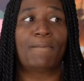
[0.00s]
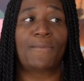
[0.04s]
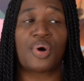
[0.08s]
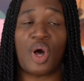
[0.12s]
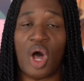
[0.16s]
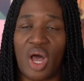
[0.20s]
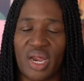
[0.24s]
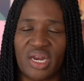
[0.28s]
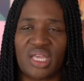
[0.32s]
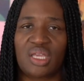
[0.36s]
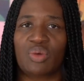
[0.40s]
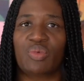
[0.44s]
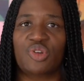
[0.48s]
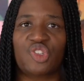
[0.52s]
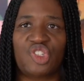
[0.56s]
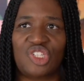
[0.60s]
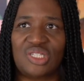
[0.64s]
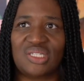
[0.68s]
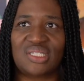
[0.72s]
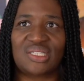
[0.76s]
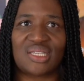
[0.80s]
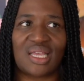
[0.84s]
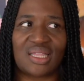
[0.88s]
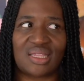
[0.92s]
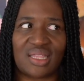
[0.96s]
body, which
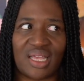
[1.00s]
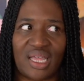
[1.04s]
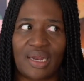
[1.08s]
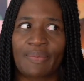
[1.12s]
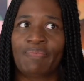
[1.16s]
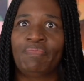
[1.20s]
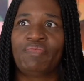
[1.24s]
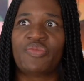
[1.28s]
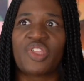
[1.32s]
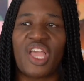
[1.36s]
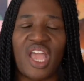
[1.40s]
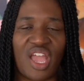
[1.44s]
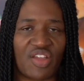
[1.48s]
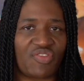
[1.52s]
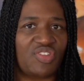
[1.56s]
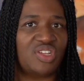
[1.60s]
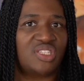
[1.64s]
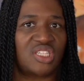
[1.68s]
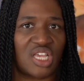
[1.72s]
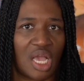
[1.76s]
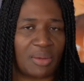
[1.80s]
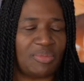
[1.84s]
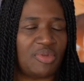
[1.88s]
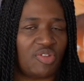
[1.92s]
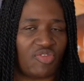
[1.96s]
he said that every
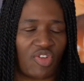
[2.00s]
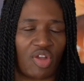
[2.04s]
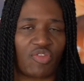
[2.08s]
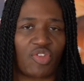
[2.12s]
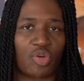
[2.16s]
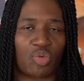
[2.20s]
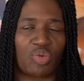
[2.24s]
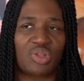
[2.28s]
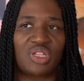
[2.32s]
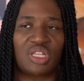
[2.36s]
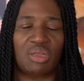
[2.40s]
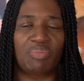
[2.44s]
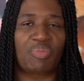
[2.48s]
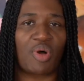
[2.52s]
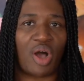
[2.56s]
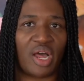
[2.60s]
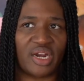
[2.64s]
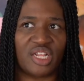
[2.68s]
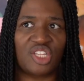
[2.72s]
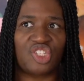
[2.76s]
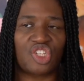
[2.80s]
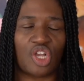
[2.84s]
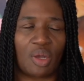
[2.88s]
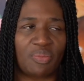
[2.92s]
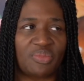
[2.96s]
time you've ever really
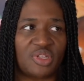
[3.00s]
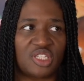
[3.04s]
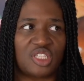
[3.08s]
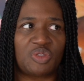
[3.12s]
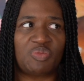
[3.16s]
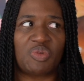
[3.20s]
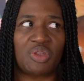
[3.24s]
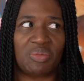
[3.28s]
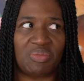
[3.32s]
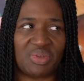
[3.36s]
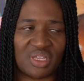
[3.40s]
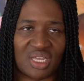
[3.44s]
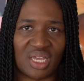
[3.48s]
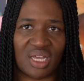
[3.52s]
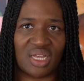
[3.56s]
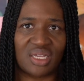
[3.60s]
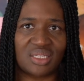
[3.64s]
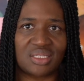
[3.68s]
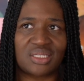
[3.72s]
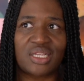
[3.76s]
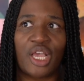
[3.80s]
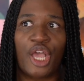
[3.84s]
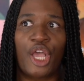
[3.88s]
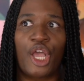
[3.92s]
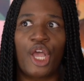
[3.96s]
body jumped, it's been
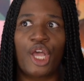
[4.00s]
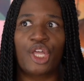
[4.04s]
because